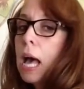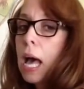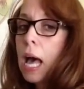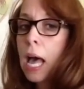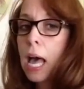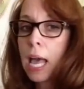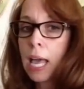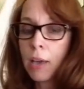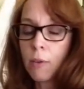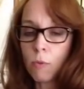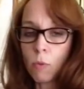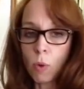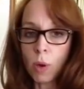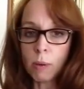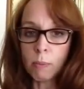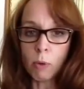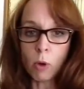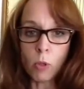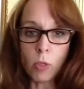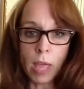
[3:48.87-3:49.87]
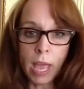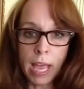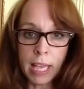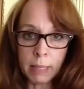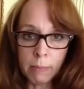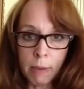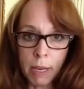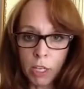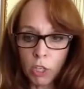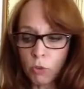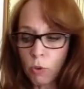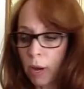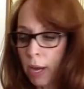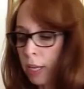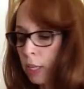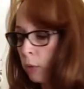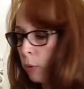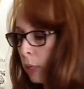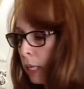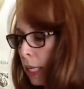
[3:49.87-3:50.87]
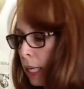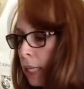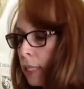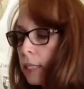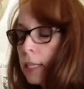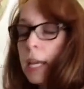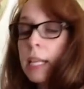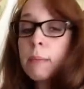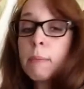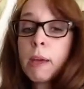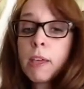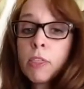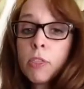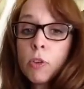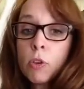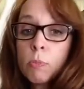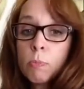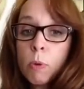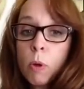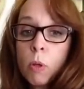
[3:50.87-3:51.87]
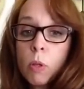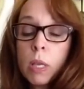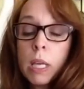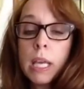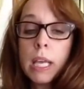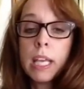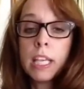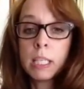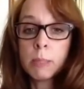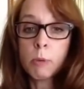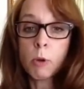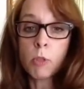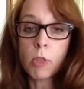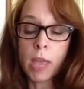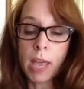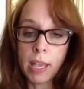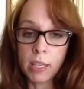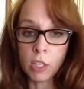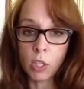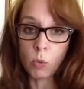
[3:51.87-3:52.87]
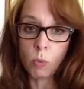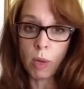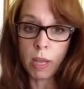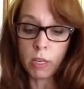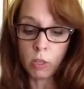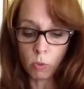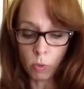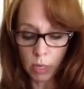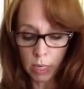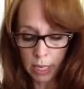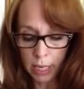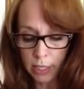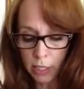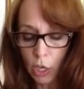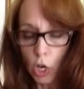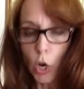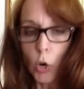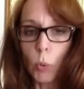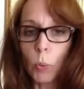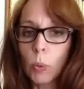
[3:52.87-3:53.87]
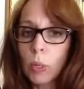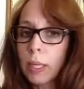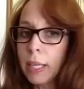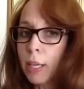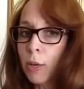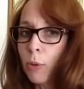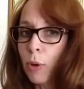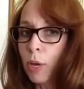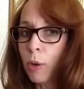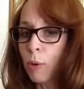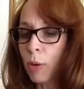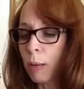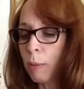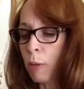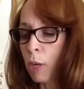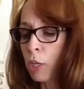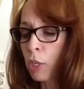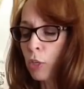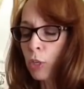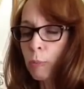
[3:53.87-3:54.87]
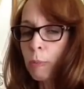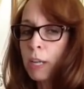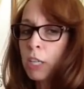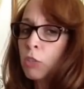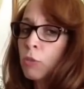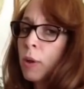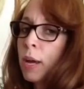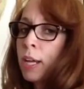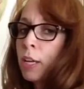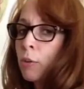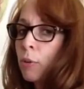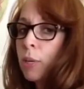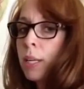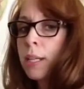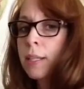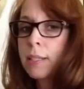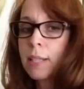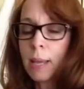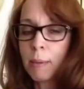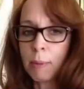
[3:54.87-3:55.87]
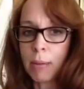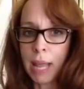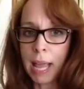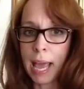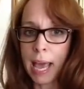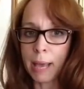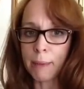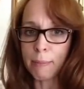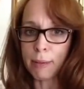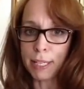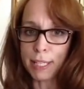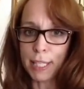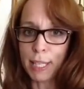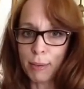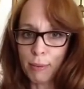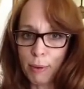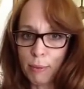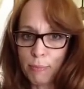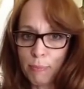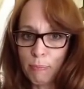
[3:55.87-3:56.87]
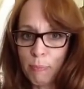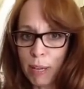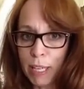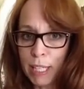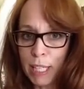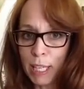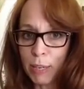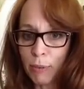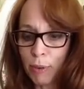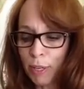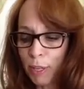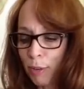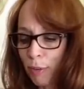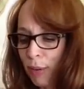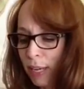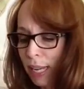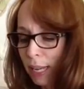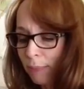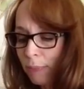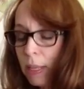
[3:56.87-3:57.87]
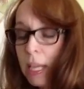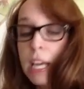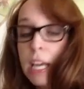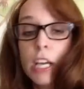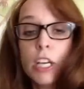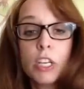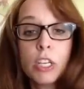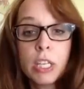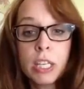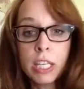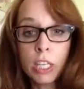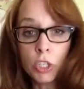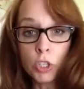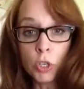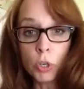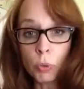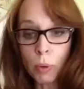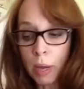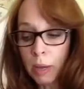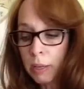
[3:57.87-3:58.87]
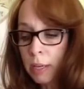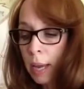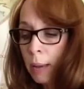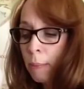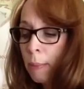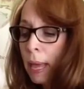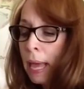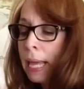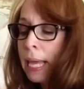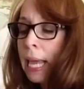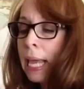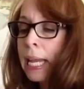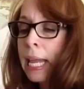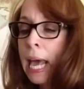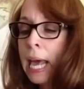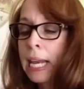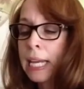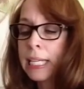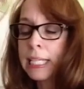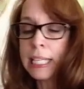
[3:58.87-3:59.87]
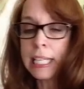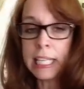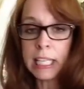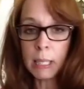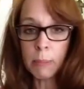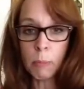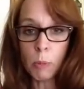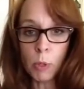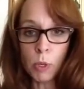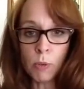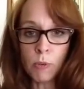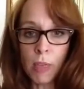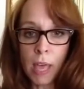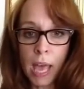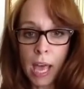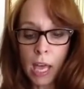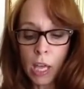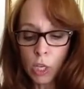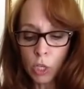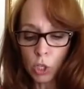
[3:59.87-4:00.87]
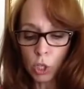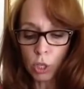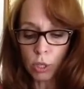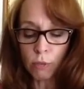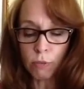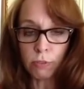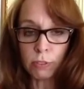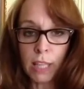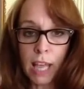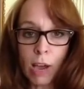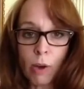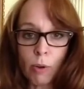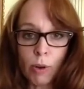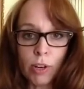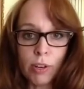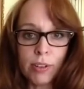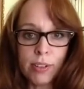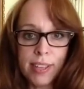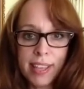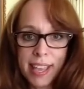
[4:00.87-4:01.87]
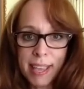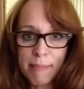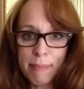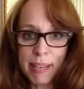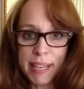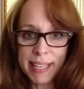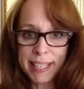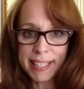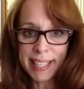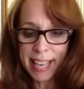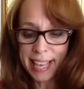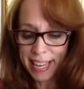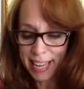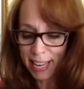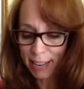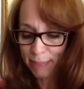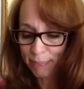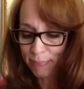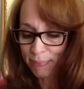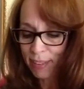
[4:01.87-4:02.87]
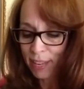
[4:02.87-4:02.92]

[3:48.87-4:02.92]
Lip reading: I have 1 bowl that has my dry ingredients, and then my 3rd bowl is a bowl that has the wet ingredients. Really quick, what I'm going to do to my dry ingredients, I'm going to add my secret ingredient. Get your ground nutmeg and add a teaspoon of that to the flour and mix that in.